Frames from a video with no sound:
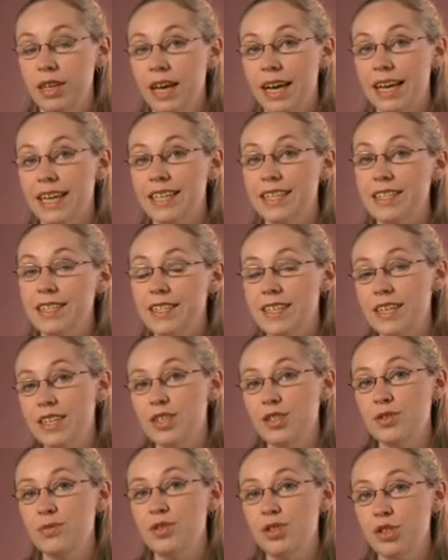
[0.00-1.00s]
and
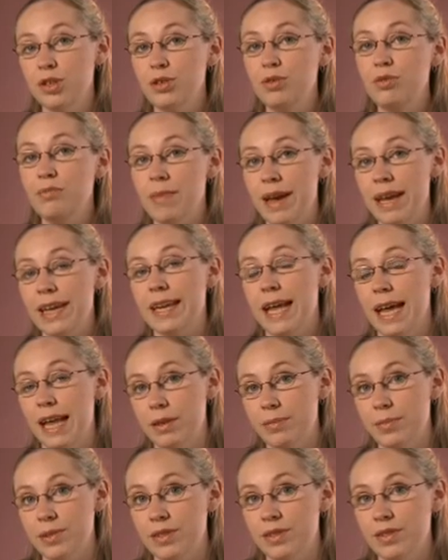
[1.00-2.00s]
consists of two main
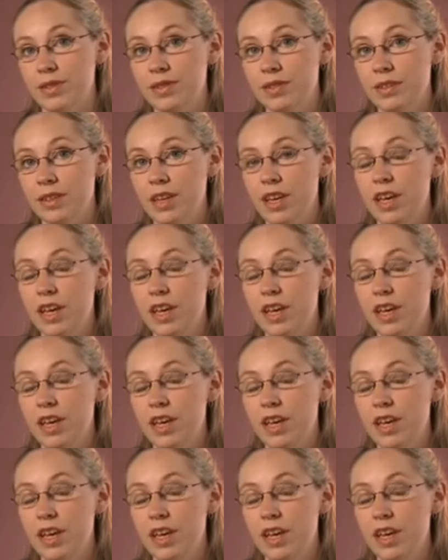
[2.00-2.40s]
elements.